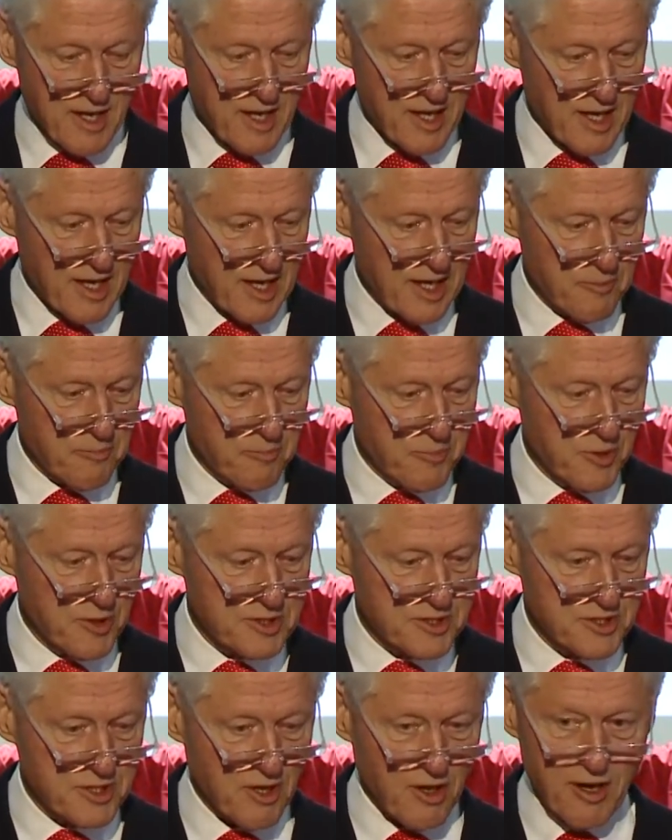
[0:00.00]
It
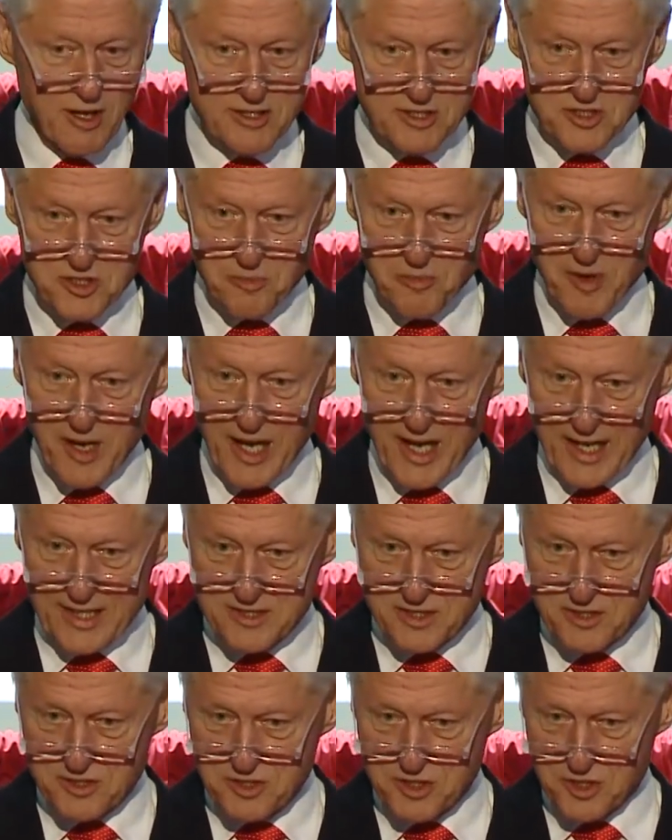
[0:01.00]
puts art supplies
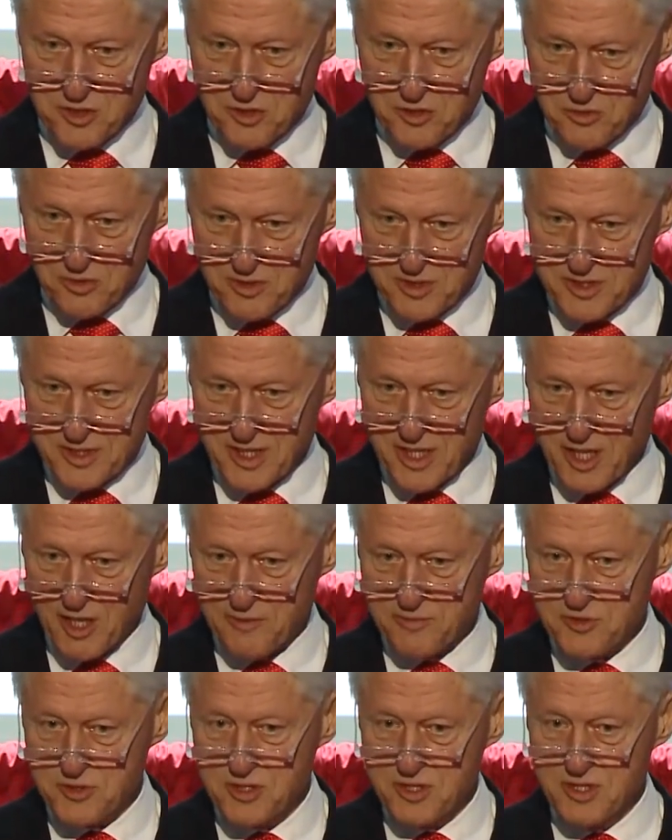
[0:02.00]
in schools and
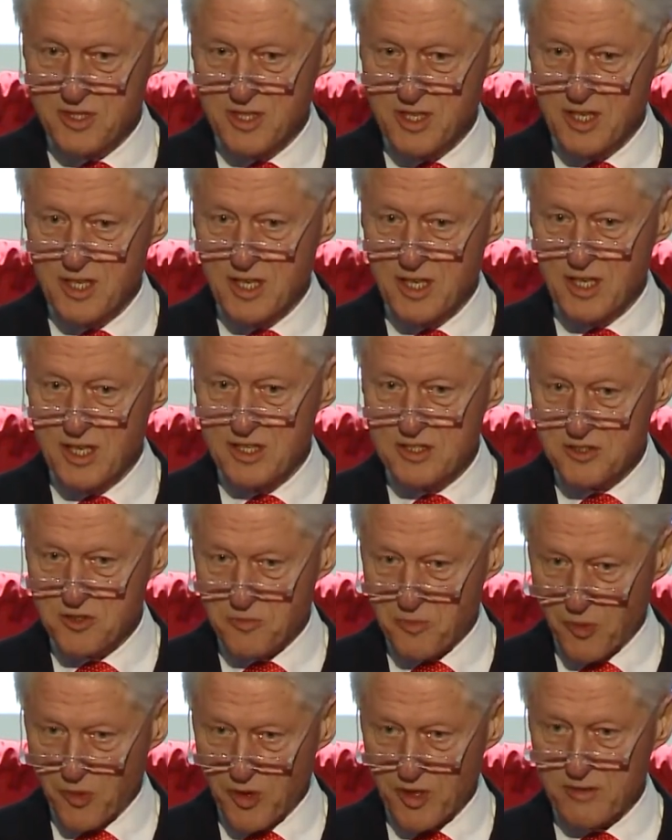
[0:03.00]
helps
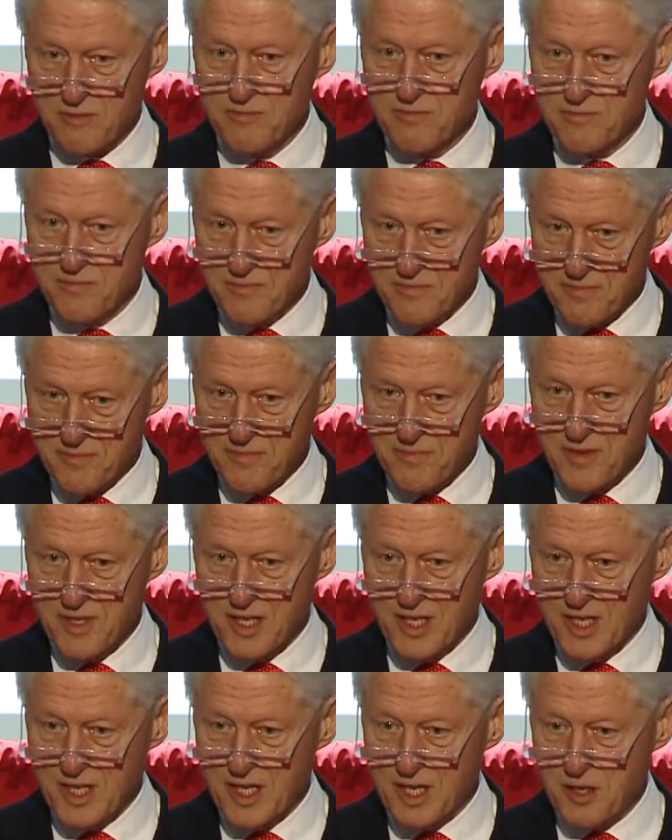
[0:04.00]
support
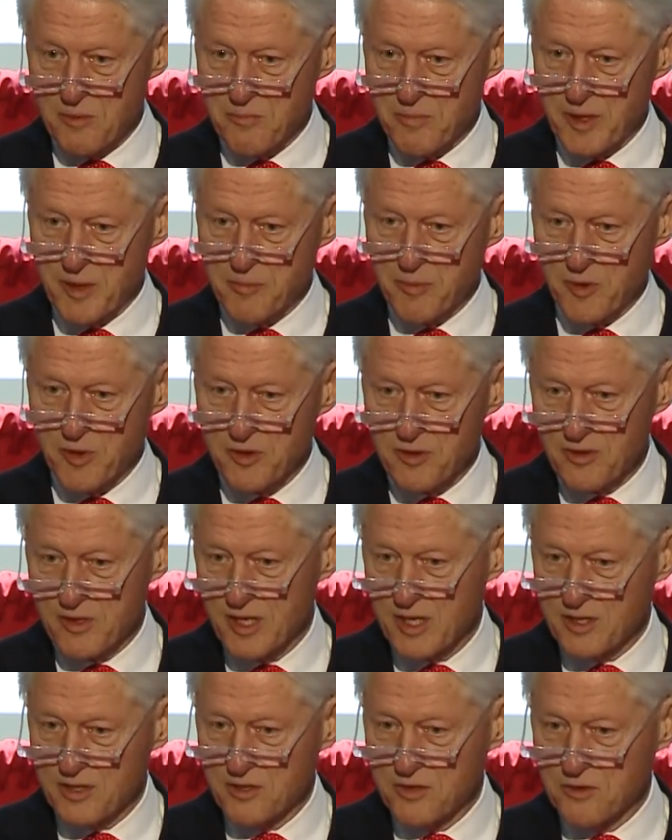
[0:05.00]

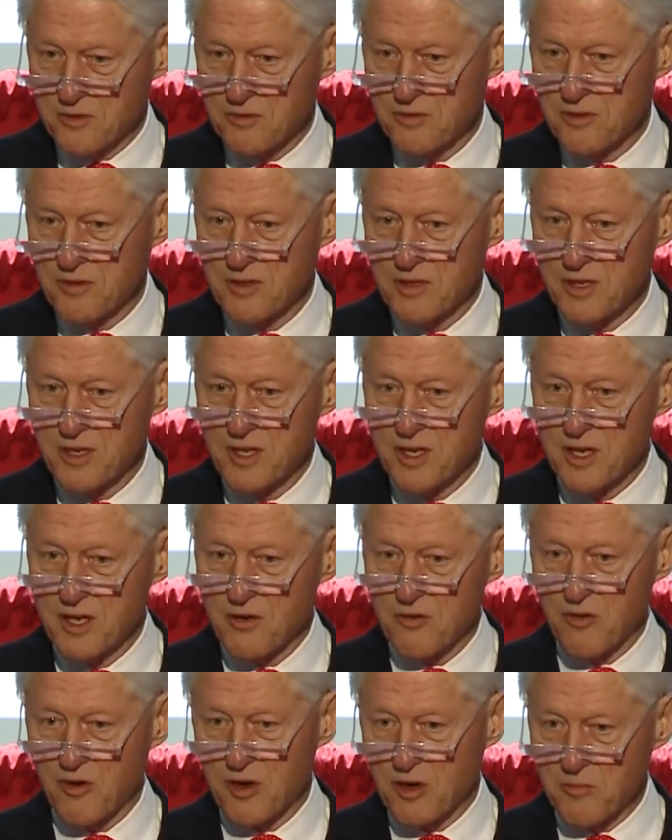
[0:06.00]
people who
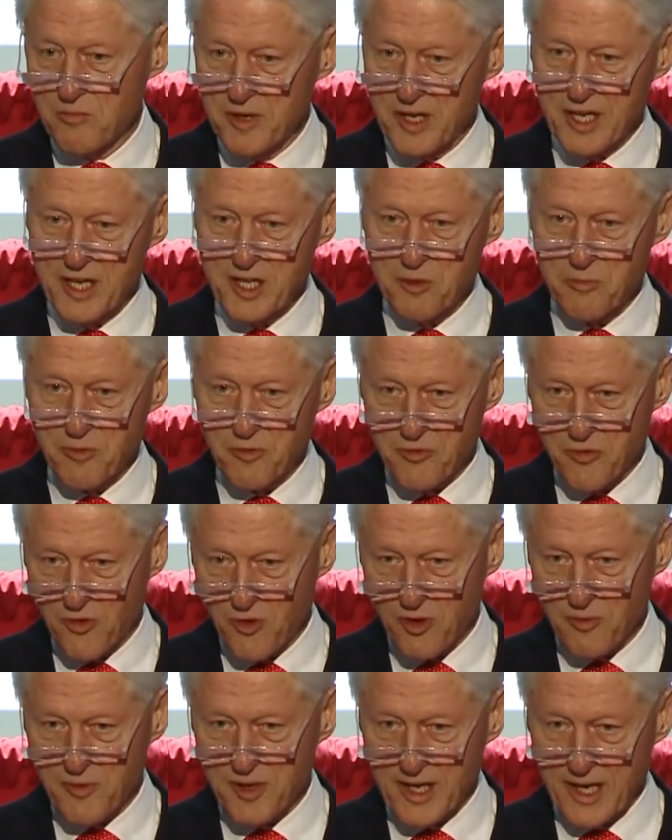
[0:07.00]
want to be in the
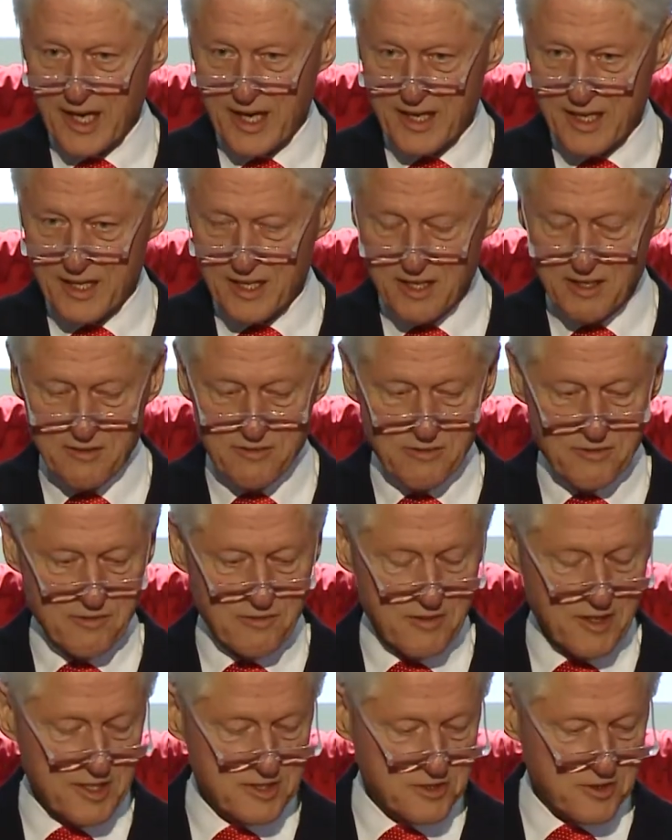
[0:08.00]
performing and in the
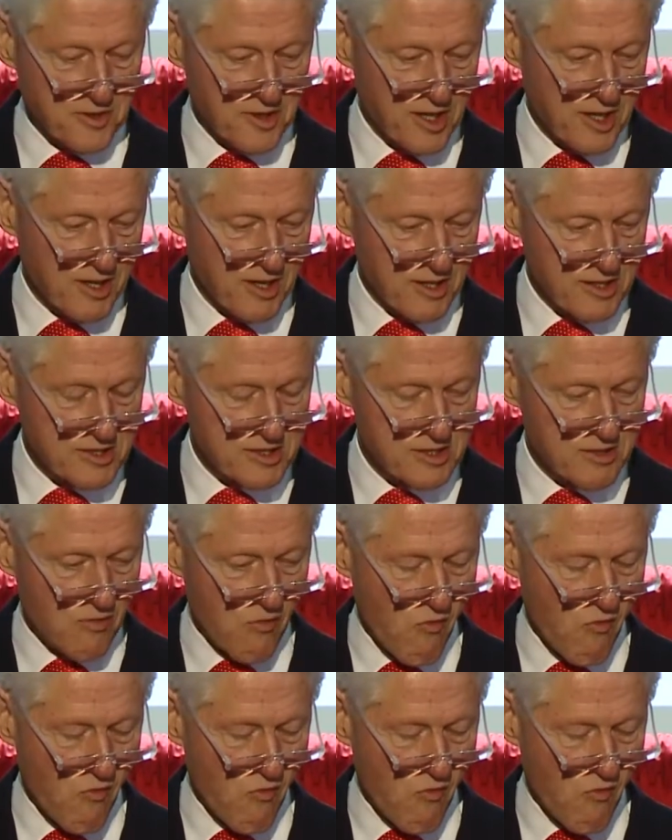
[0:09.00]
visual arts.